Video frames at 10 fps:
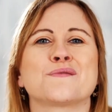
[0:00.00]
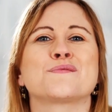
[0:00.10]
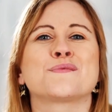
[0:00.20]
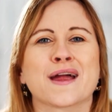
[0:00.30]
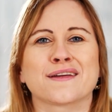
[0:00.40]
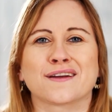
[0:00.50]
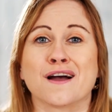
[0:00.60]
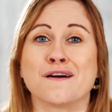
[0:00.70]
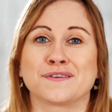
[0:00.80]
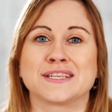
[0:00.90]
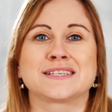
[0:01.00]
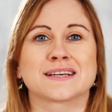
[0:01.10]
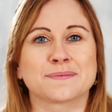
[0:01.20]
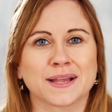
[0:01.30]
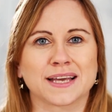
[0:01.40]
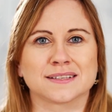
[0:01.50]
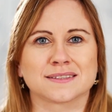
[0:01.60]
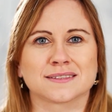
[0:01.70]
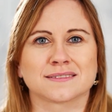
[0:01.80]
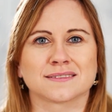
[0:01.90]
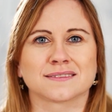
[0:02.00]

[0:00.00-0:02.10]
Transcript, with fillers: where the conference took place.